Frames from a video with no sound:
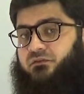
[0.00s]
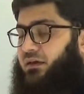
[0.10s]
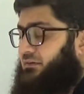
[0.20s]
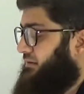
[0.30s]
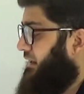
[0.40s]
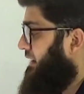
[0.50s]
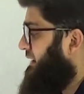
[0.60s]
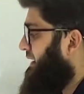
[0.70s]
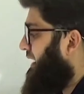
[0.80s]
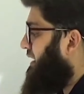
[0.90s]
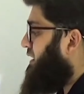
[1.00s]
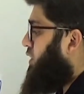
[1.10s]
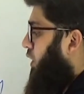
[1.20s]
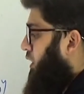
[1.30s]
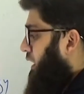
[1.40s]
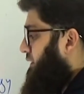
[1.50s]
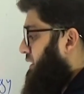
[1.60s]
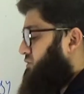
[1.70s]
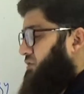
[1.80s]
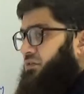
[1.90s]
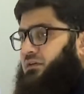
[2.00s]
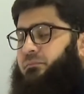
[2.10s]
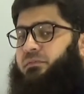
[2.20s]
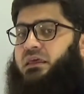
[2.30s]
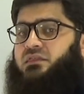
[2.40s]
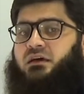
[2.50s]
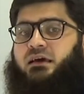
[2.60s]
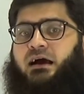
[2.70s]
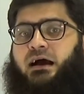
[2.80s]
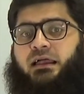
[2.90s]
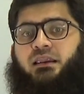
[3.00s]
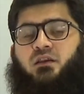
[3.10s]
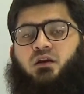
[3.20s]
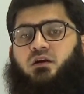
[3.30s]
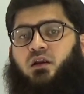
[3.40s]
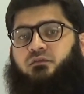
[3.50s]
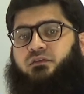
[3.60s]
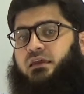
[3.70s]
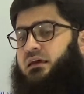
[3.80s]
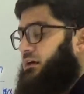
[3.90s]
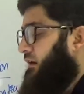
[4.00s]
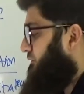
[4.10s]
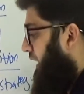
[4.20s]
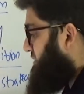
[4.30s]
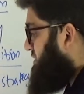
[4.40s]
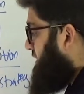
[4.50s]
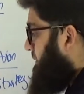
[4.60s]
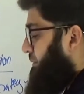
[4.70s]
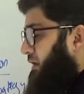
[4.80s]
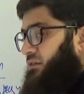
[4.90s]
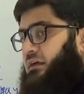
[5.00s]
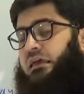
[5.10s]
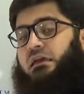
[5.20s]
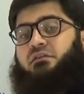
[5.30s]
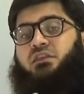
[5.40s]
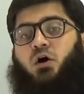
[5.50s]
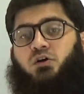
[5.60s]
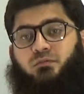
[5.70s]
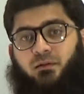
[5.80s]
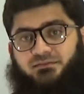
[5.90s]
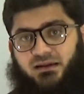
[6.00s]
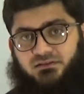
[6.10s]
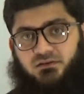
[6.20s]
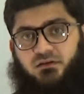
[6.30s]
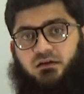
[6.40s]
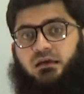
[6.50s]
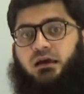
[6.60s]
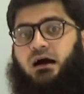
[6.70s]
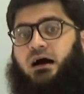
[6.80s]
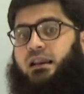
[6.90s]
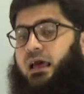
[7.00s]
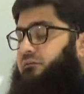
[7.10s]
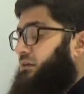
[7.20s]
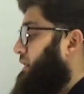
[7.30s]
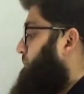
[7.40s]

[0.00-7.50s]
We can see in India, a lot of the insurance companies and a lot of the financial companies, even the automobile sector, are having the